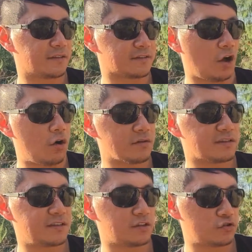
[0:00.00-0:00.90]
This is
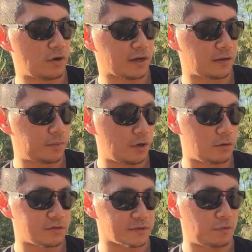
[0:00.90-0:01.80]
all-season trekking
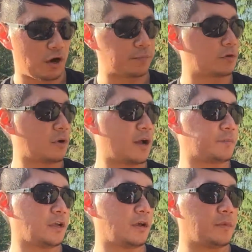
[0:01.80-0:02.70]
post. It's properly
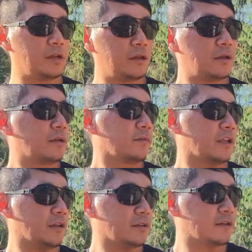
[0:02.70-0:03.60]
wrapped up
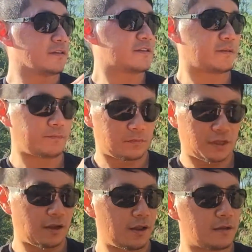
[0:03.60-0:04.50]
in this
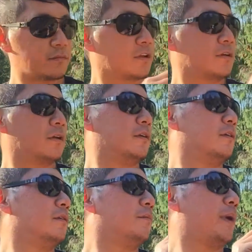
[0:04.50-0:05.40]

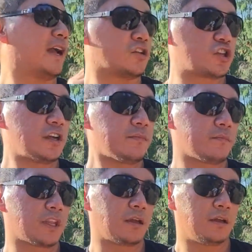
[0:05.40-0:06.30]
packaging.
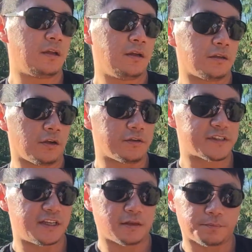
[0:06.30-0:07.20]
So you
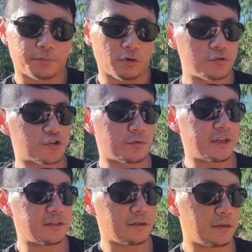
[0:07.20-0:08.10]
see the Brotree